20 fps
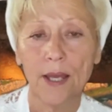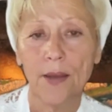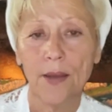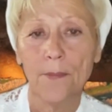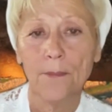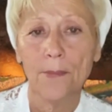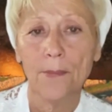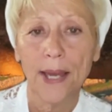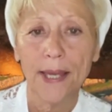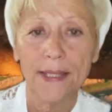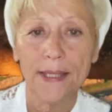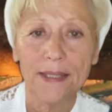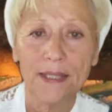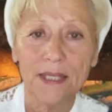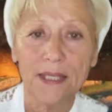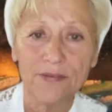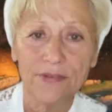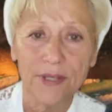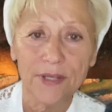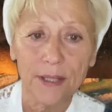by
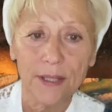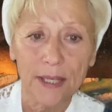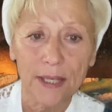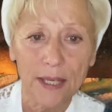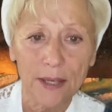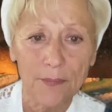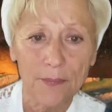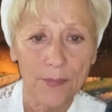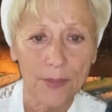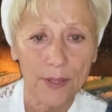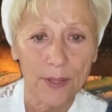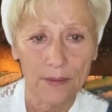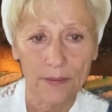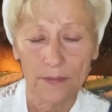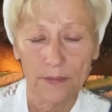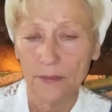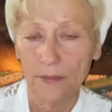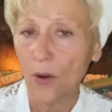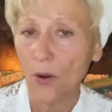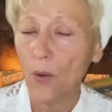giving him
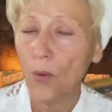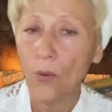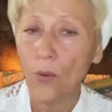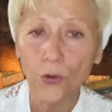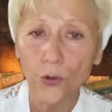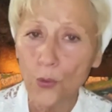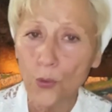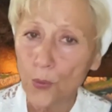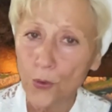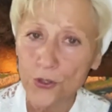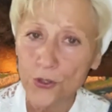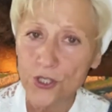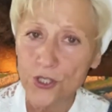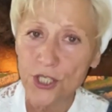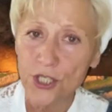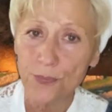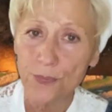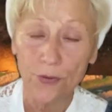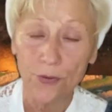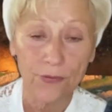all the
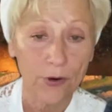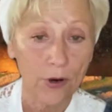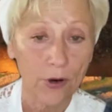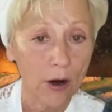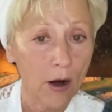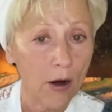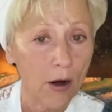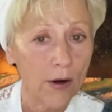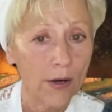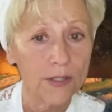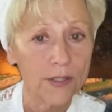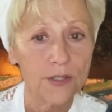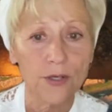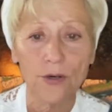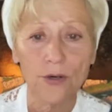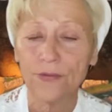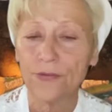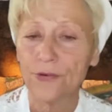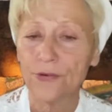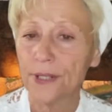worship of our heart,
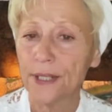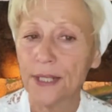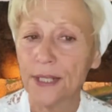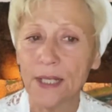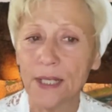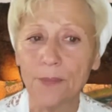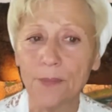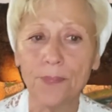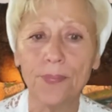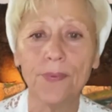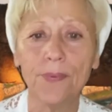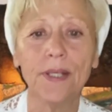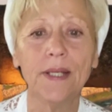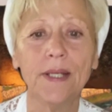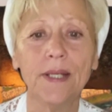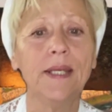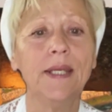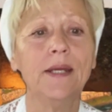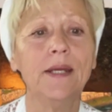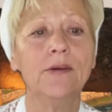of our
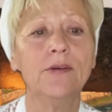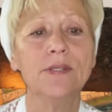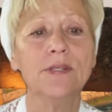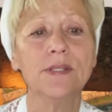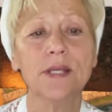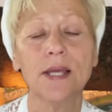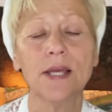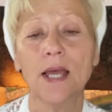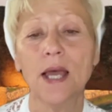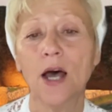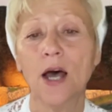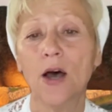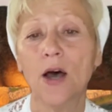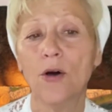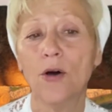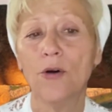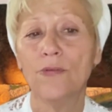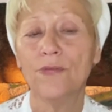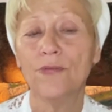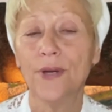ears,
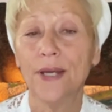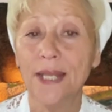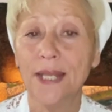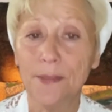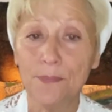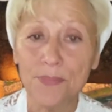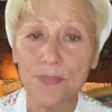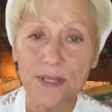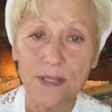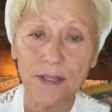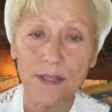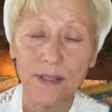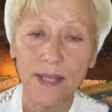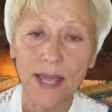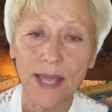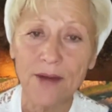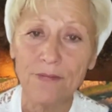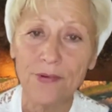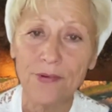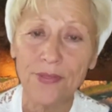of lips,
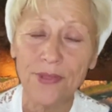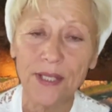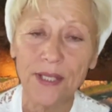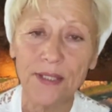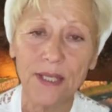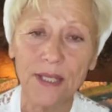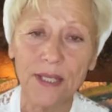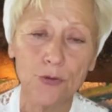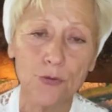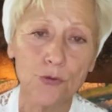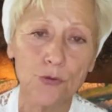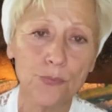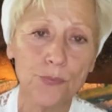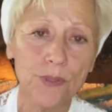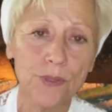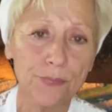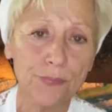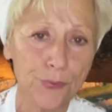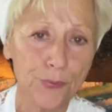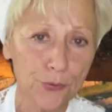everything that could
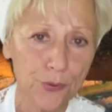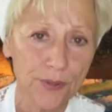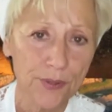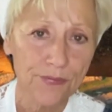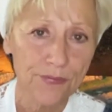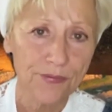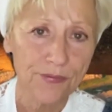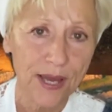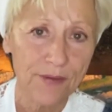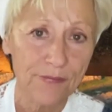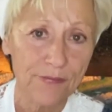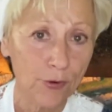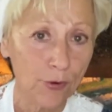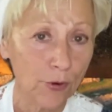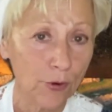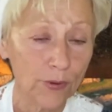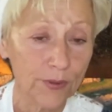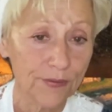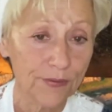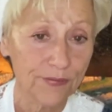be purified for
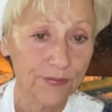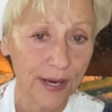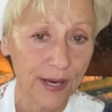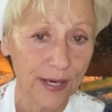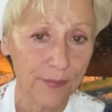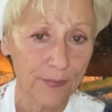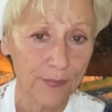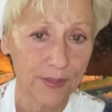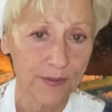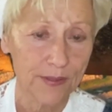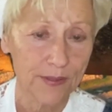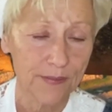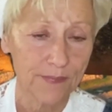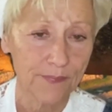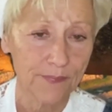all defilement.